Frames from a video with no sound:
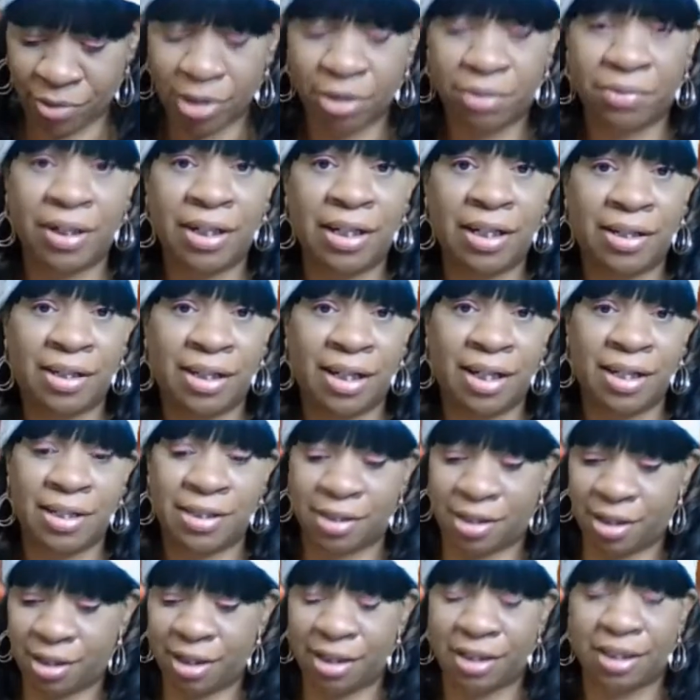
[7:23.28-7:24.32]
Grenadine
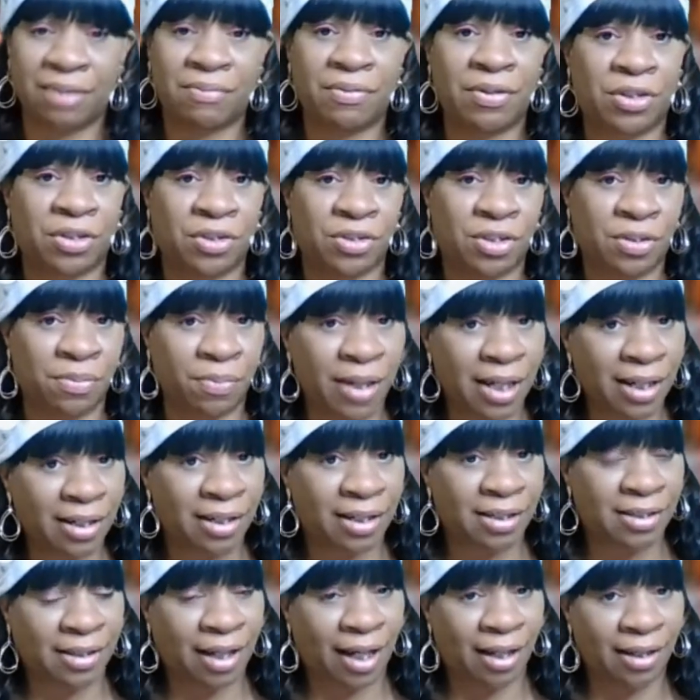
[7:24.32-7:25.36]
is going to give it the
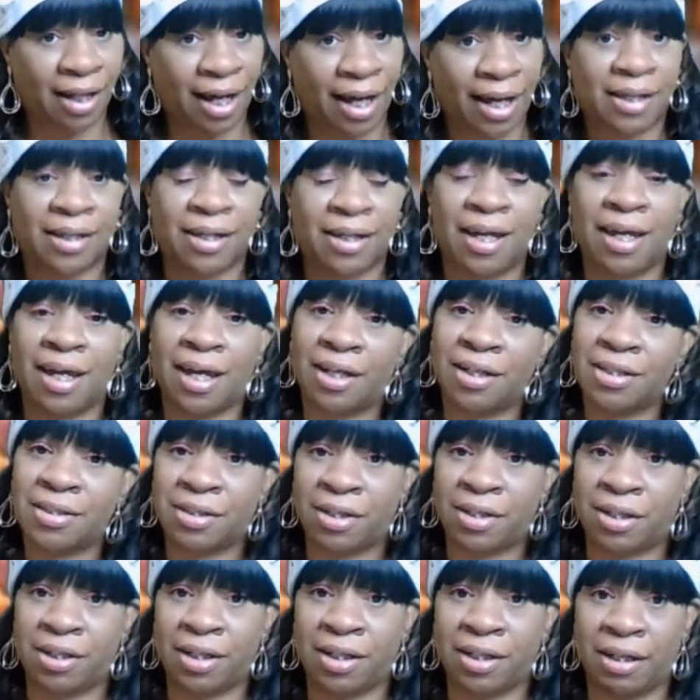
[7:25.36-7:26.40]
sweetness I like, and it's
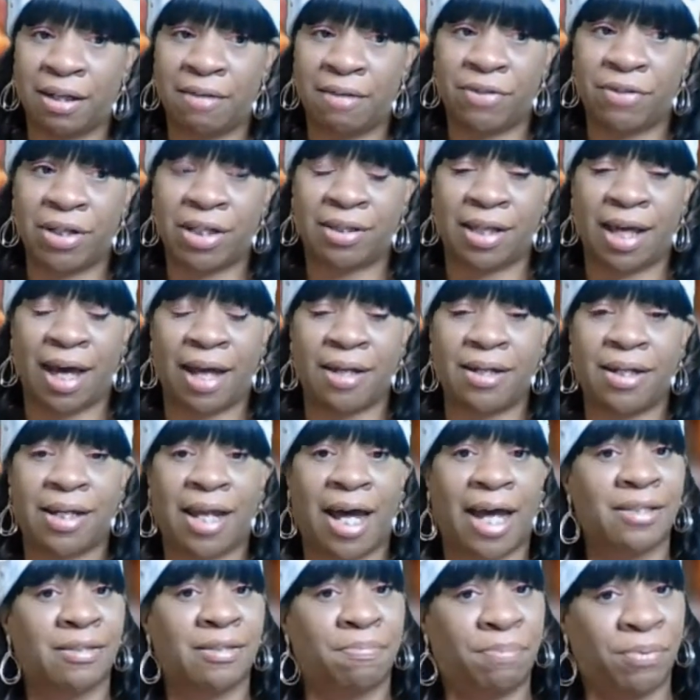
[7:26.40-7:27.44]
going to give it that
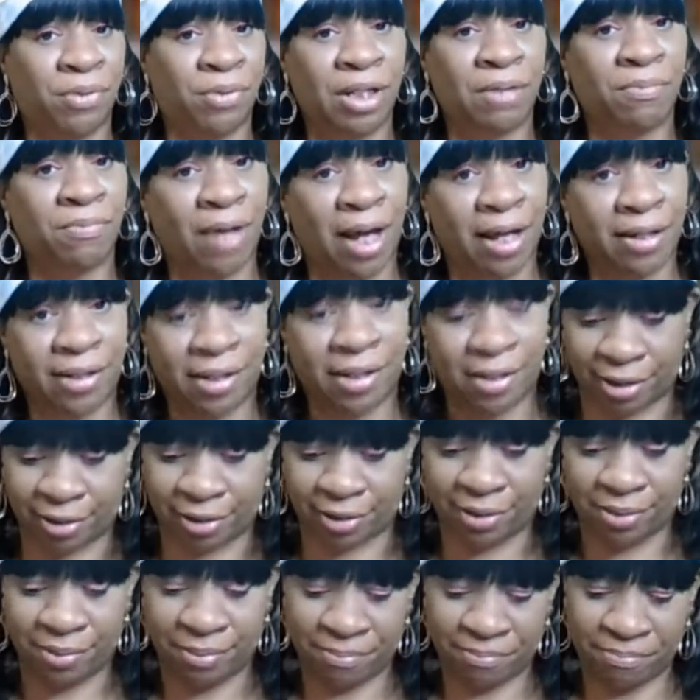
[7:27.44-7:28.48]
nice, pretty red
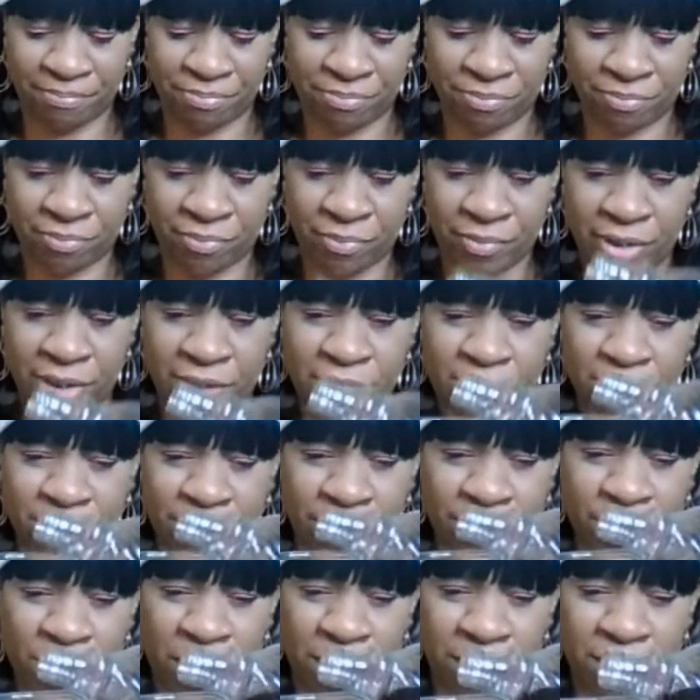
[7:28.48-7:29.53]
color. So
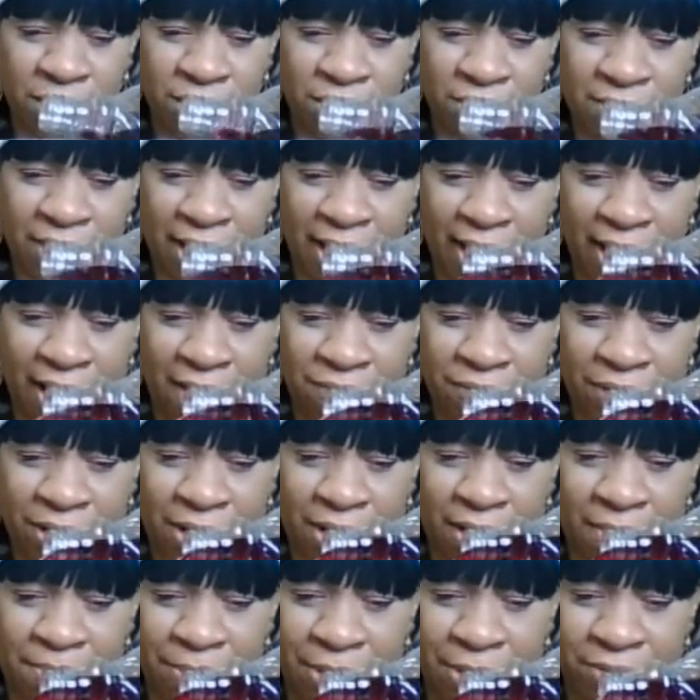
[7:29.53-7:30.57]
we want to do a half a
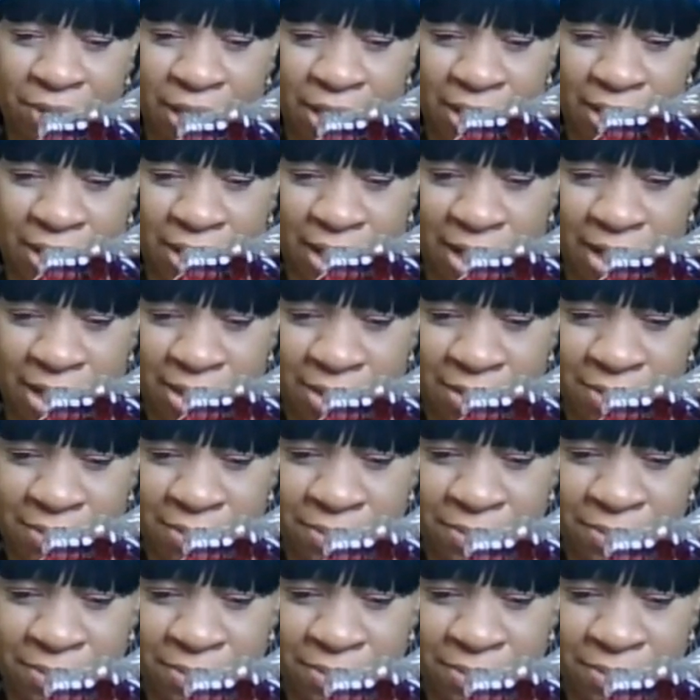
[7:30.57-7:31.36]
cup of grenadine.